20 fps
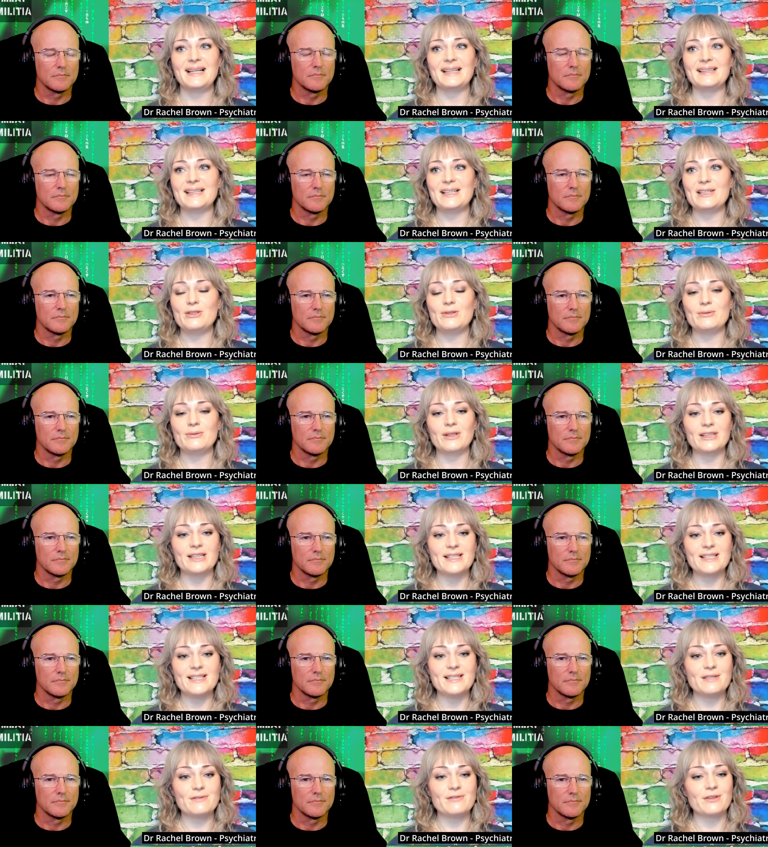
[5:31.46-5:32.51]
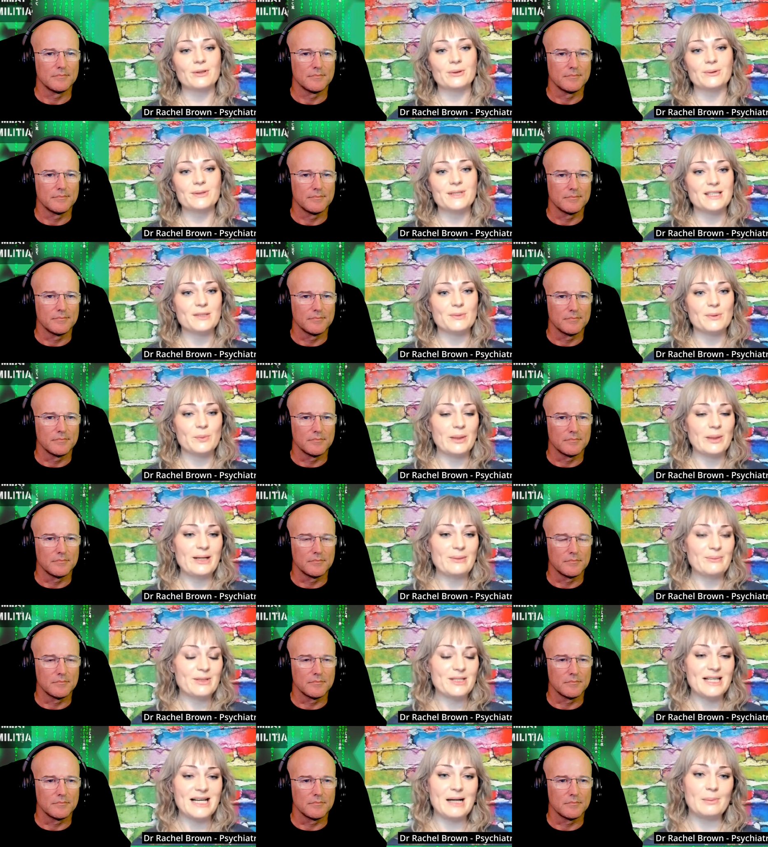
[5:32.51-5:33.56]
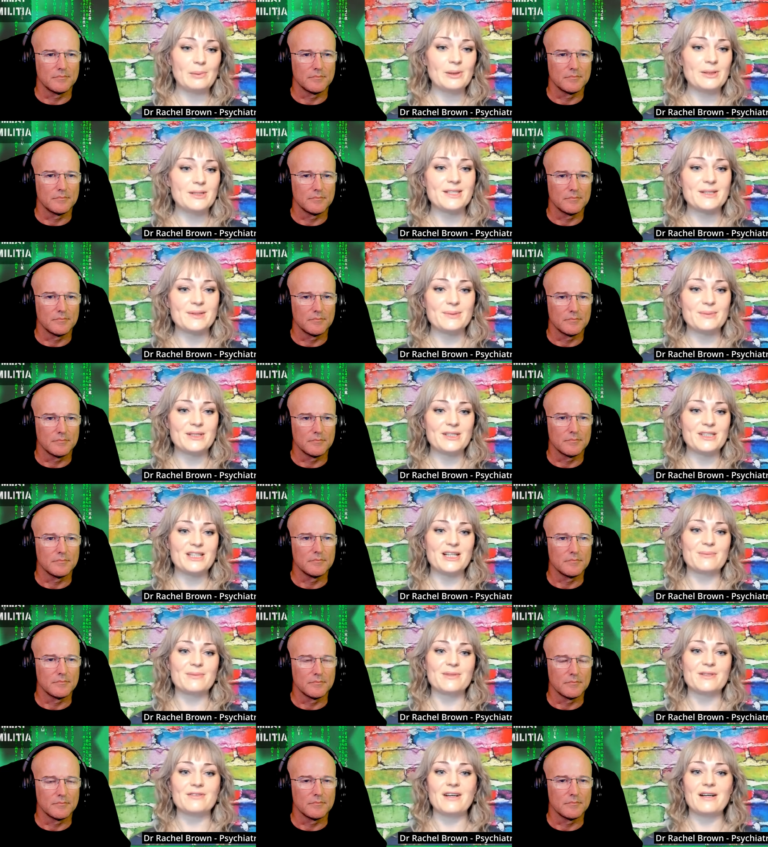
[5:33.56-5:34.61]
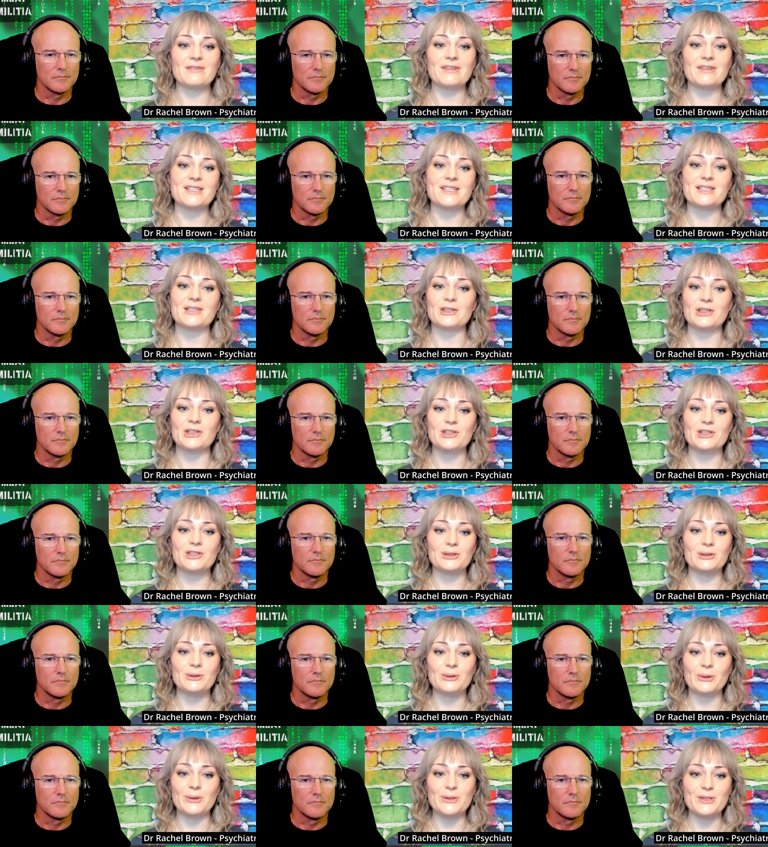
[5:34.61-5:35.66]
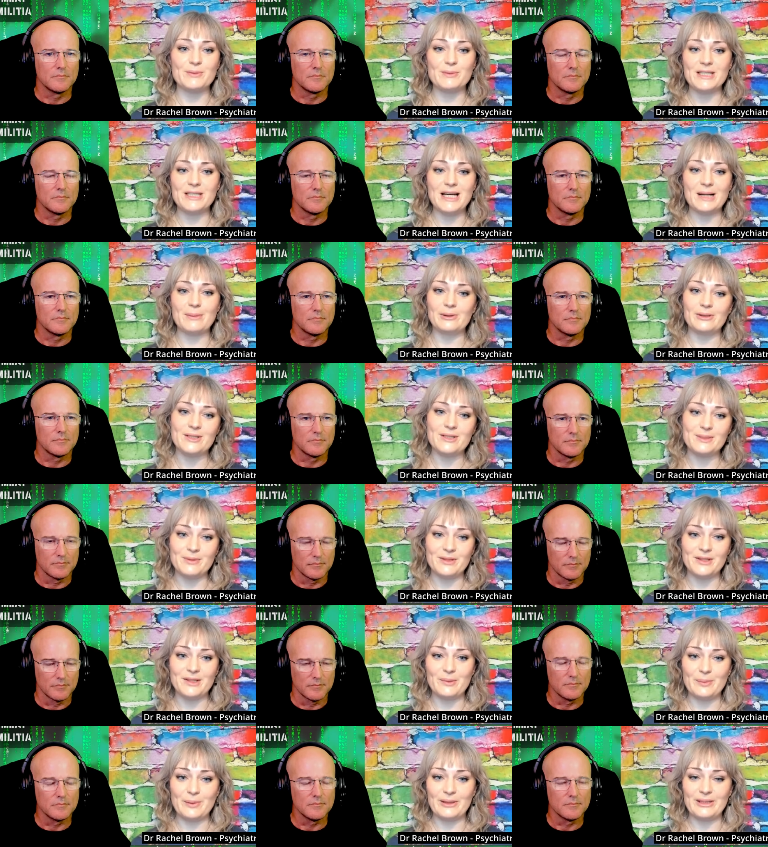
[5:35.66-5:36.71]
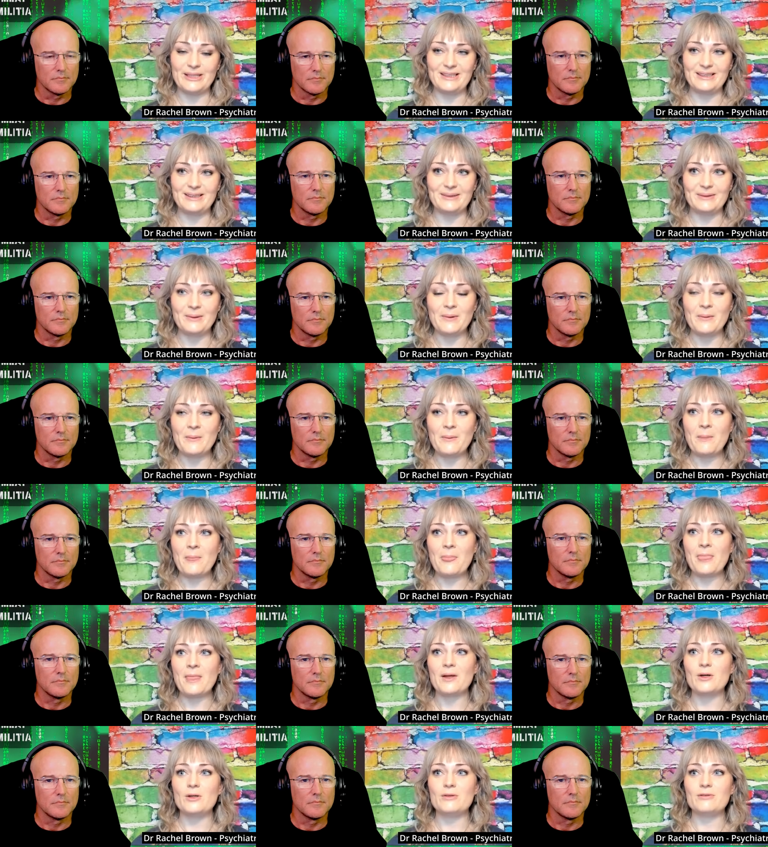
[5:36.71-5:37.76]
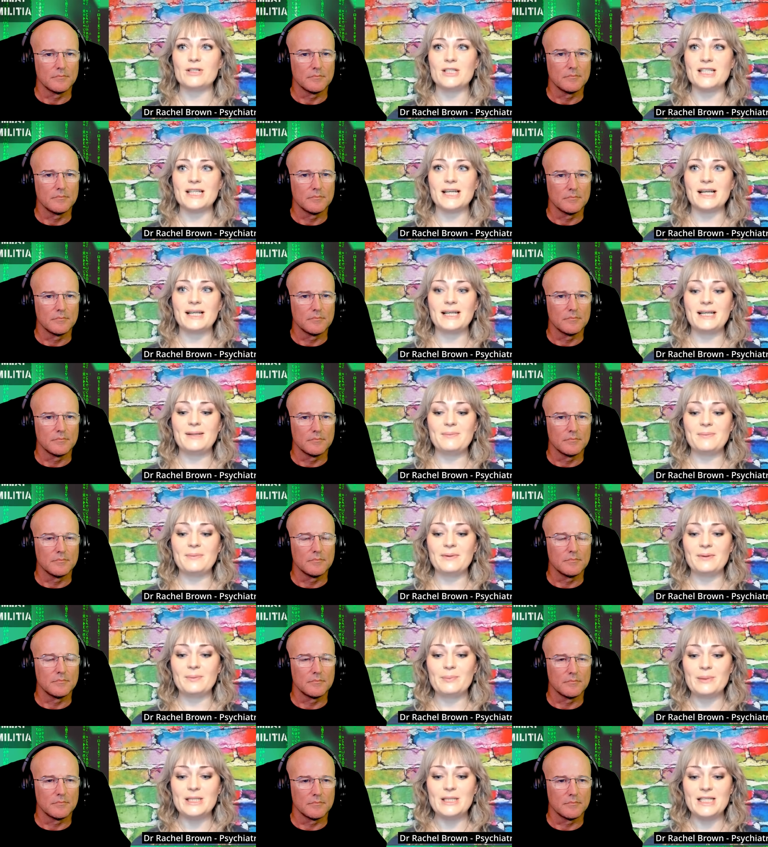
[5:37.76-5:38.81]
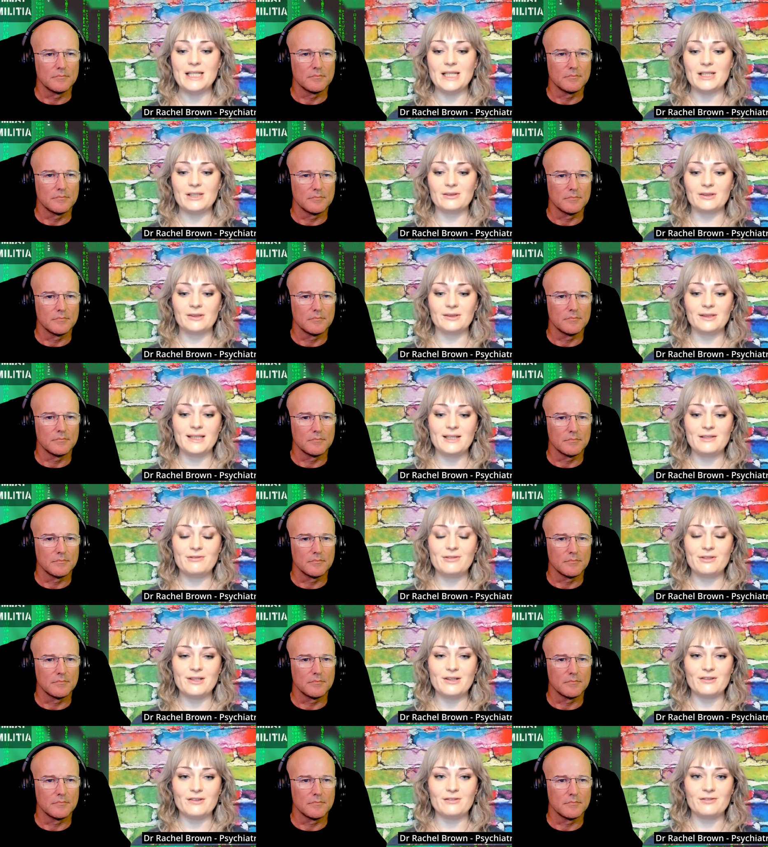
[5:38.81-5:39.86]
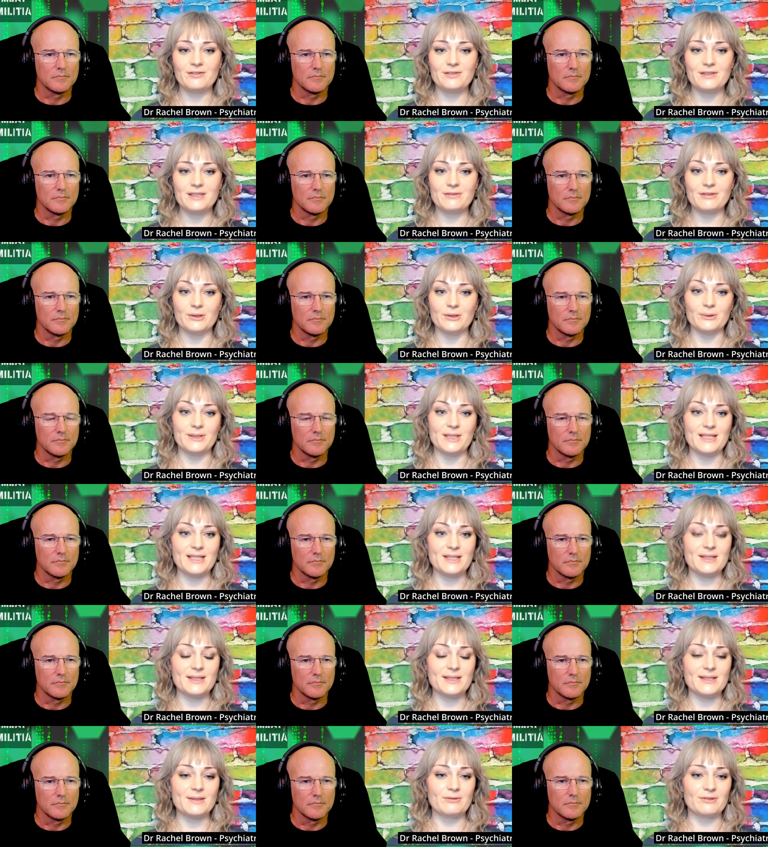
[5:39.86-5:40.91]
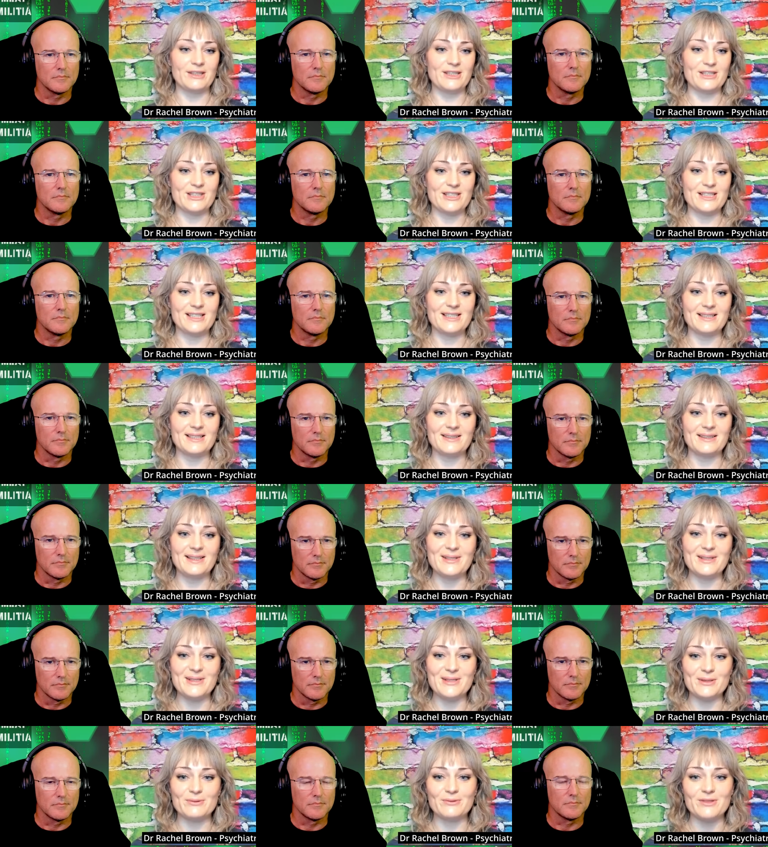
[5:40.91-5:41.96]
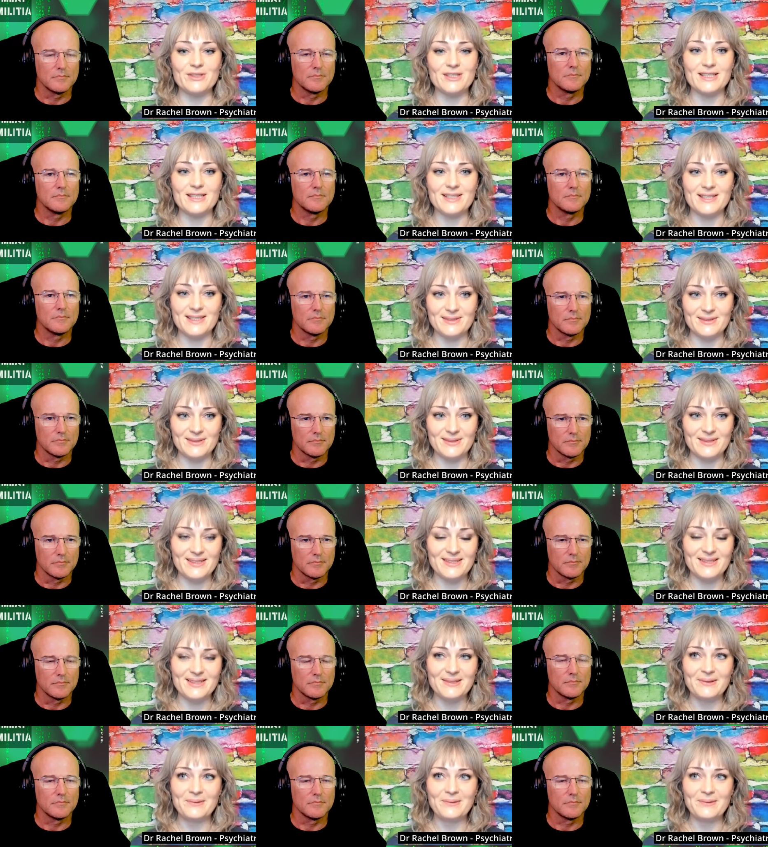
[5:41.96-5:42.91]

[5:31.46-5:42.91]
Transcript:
Speaker 1: And then you run into difficulties with brain metabolism in terms of having sluggish glucose metabolism in the brain over time, particularly if you have difficulties in relation to insulin resistance